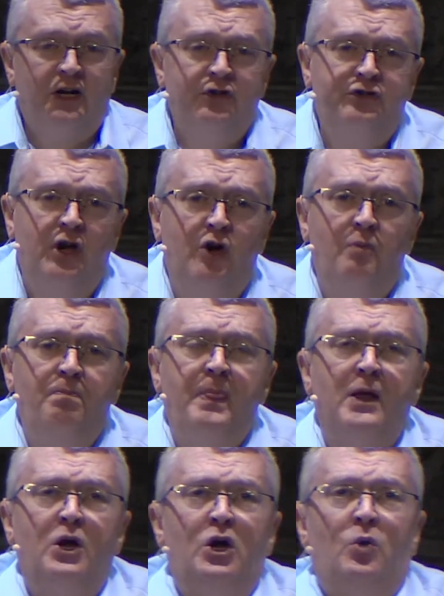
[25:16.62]

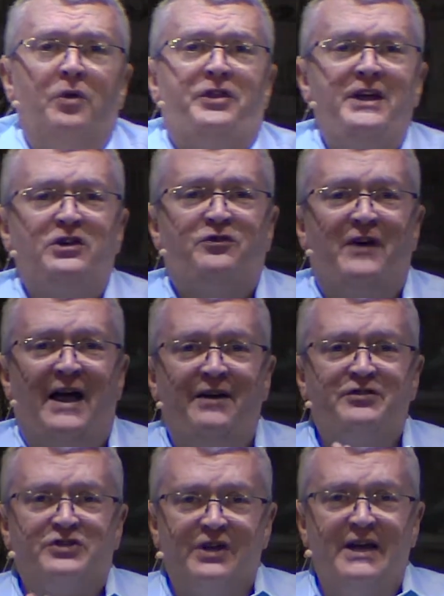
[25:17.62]
So, with these
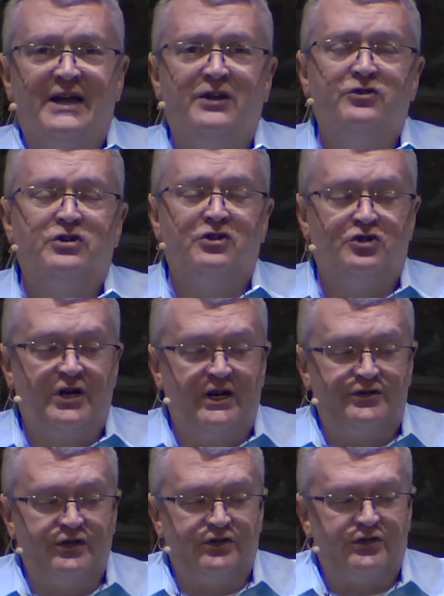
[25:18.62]
five scenes,
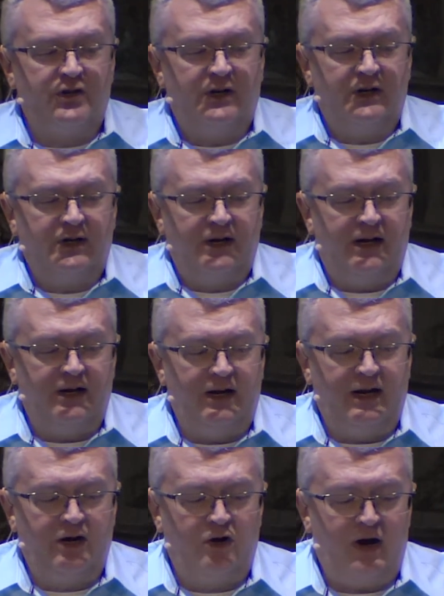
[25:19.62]
Jesus
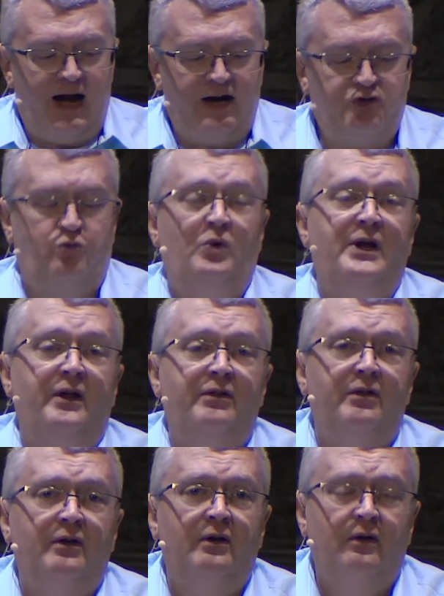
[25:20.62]
interacts
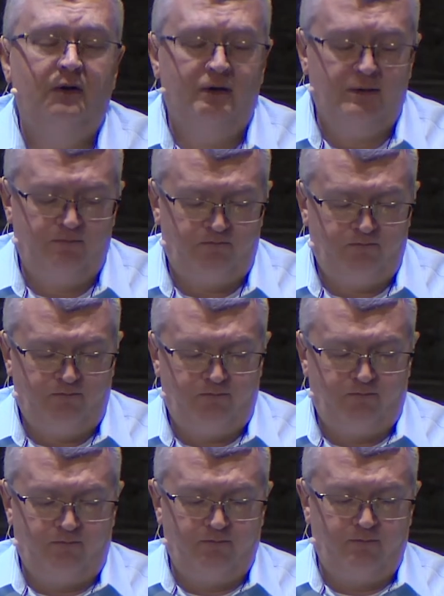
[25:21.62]
with
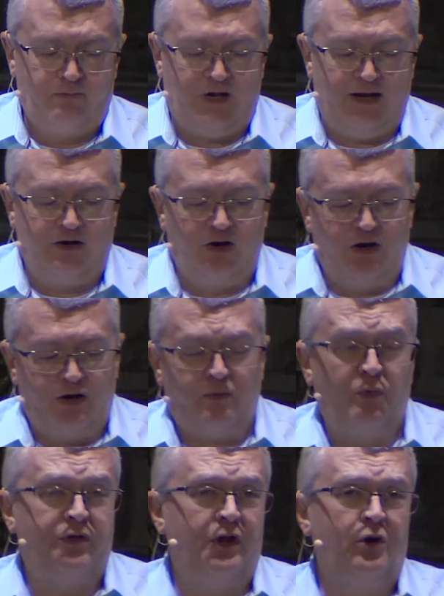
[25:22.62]
and
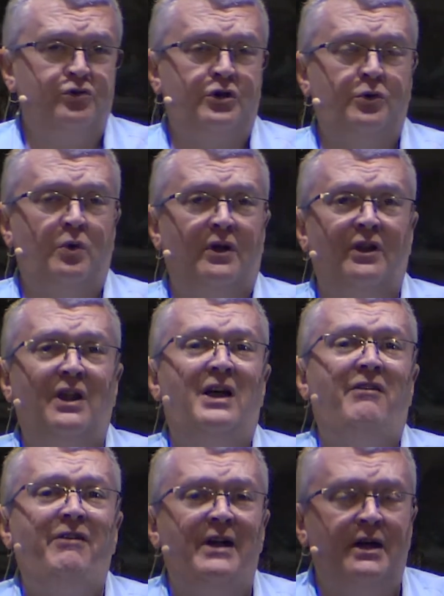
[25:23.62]
with those who
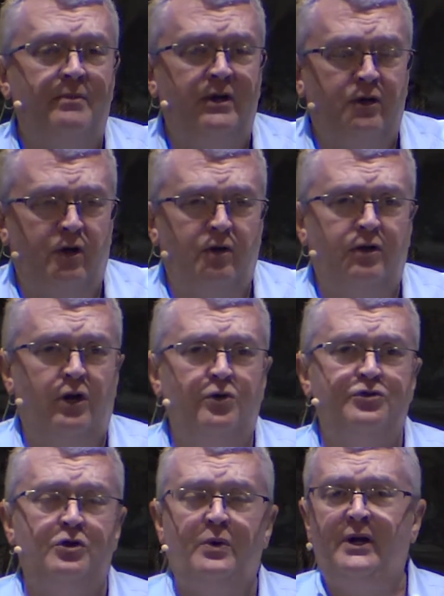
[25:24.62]
love him and
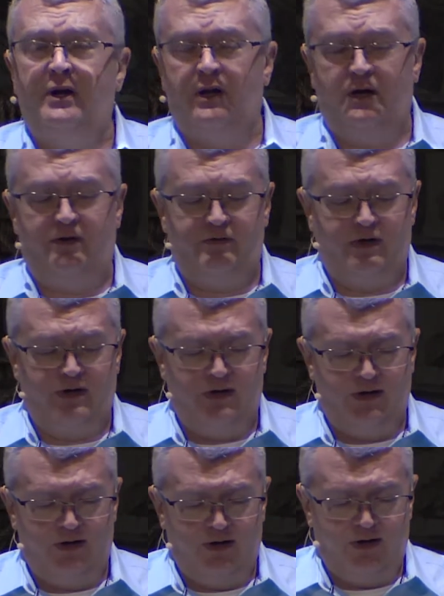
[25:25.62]
those who he loved,
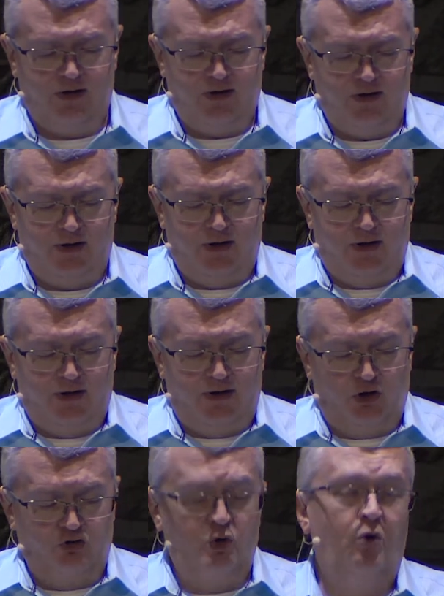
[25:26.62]

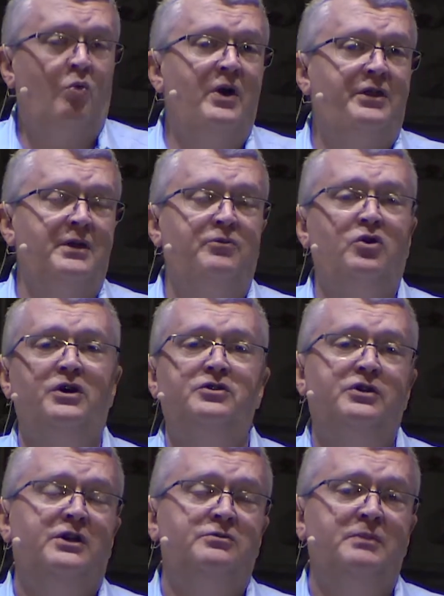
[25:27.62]
those who were with him
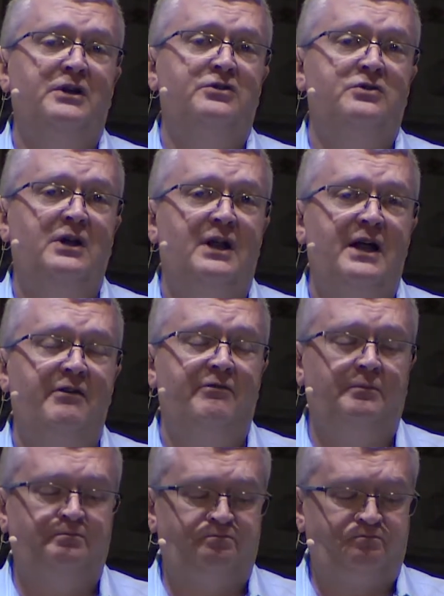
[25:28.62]
during his ministry life.